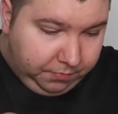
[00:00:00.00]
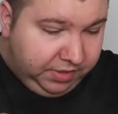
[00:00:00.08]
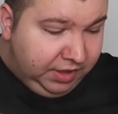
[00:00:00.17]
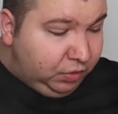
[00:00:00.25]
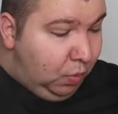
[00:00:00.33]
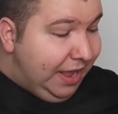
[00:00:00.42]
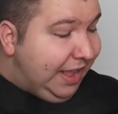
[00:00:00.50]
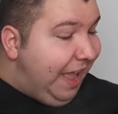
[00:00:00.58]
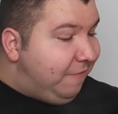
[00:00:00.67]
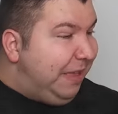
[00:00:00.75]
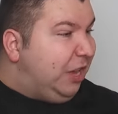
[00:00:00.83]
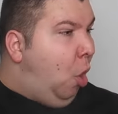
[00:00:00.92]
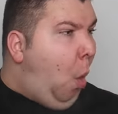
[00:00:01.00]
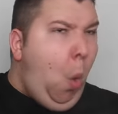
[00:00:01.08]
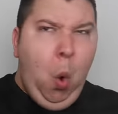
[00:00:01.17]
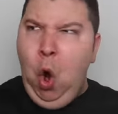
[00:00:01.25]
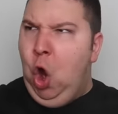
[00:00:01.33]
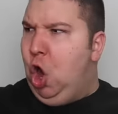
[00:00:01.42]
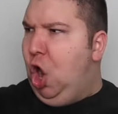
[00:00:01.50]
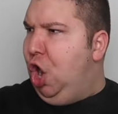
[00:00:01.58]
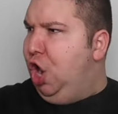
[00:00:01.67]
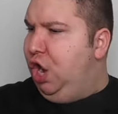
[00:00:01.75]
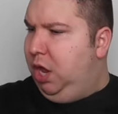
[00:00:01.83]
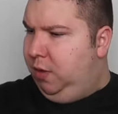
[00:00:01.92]
This one gave me
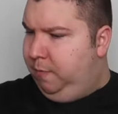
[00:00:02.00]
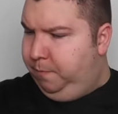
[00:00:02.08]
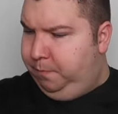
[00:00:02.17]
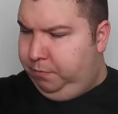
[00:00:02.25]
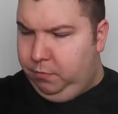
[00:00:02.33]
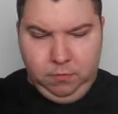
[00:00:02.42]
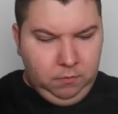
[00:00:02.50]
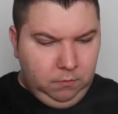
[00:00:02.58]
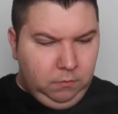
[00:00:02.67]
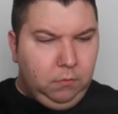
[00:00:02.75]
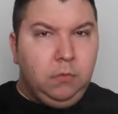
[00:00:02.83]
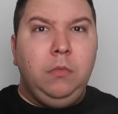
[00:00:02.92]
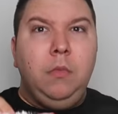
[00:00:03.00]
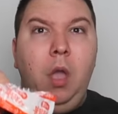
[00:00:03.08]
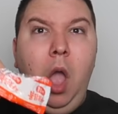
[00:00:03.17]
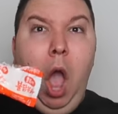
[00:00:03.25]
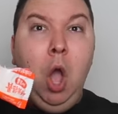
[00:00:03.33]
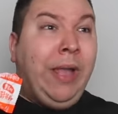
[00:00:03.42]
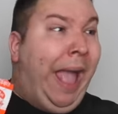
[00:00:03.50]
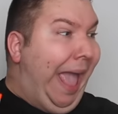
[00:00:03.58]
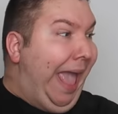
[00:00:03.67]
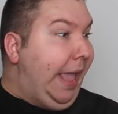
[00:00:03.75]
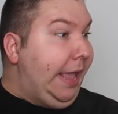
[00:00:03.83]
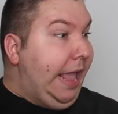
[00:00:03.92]
corn.
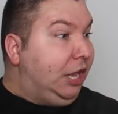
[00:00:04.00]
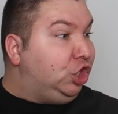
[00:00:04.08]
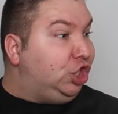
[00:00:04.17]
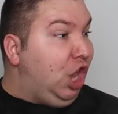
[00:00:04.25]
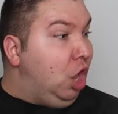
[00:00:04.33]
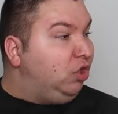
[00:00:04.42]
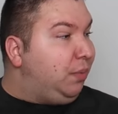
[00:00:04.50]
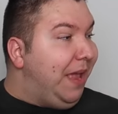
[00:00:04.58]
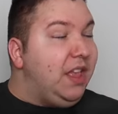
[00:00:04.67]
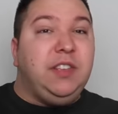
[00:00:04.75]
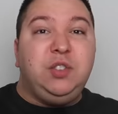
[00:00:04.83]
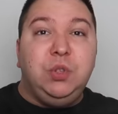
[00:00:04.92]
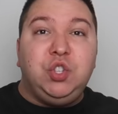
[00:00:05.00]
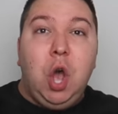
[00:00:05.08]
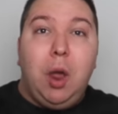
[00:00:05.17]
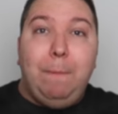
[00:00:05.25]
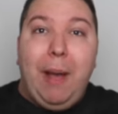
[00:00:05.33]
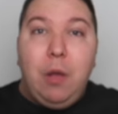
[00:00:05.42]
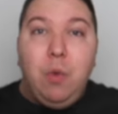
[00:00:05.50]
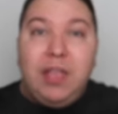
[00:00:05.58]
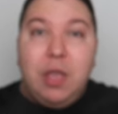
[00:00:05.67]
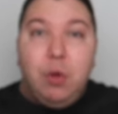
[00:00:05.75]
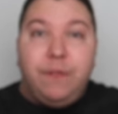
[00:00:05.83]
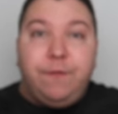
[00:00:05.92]
Okay, excuse me. This one's called buy one
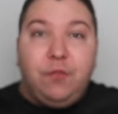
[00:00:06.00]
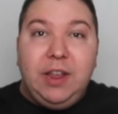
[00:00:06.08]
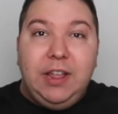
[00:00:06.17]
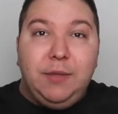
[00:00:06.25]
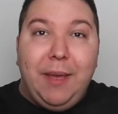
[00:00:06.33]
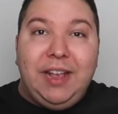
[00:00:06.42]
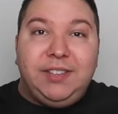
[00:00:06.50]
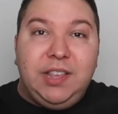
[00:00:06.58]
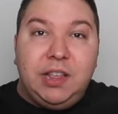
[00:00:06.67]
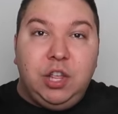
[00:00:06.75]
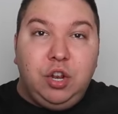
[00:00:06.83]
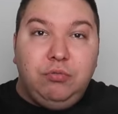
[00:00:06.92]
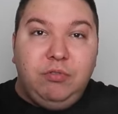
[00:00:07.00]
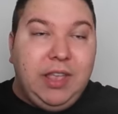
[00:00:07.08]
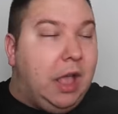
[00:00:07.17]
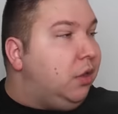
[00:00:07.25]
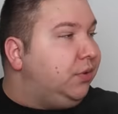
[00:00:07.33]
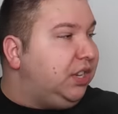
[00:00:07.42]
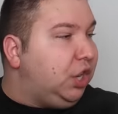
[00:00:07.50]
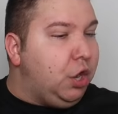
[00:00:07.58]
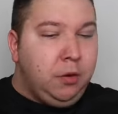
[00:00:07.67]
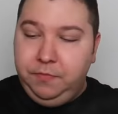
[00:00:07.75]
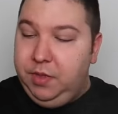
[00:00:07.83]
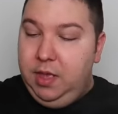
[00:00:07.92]
get one free in the back. See that little yellow sticker?
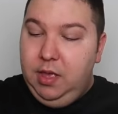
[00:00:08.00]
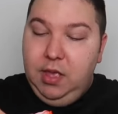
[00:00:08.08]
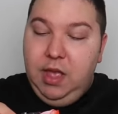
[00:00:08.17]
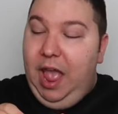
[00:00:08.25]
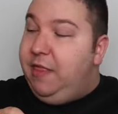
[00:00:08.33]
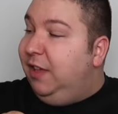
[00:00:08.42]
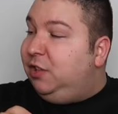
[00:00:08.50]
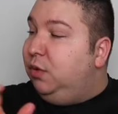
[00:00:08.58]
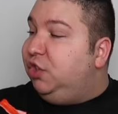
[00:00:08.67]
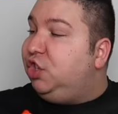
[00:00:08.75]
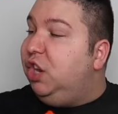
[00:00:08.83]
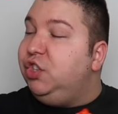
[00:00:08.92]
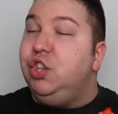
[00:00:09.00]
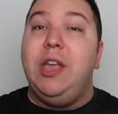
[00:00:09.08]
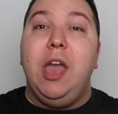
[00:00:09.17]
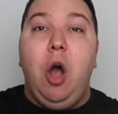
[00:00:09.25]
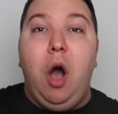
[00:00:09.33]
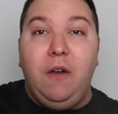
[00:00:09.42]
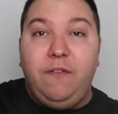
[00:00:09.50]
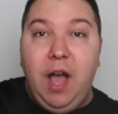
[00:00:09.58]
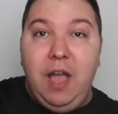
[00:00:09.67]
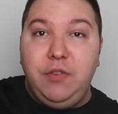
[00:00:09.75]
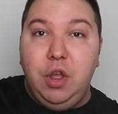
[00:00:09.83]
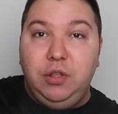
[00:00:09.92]
And this one's just you get all
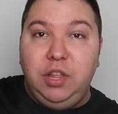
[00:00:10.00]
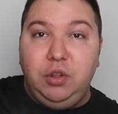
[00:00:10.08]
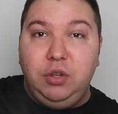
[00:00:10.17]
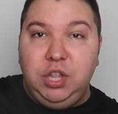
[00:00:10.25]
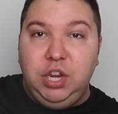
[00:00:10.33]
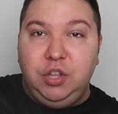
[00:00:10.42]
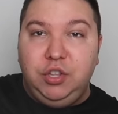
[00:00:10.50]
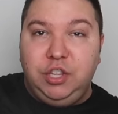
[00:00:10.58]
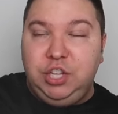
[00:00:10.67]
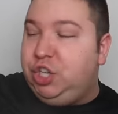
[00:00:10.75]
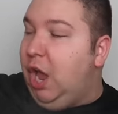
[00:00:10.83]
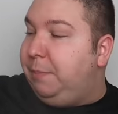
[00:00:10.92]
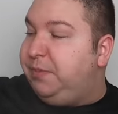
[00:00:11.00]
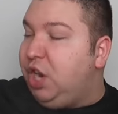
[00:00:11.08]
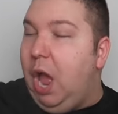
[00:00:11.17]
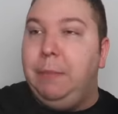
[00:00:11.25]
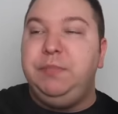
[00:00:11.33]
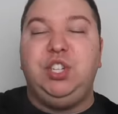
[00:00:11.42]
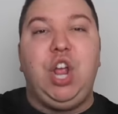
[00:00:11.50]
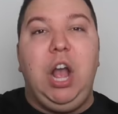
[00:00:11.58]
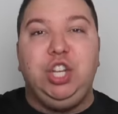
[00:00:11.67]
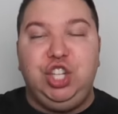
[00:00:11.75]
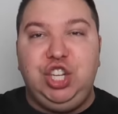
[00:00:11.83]
5 in a little upscotch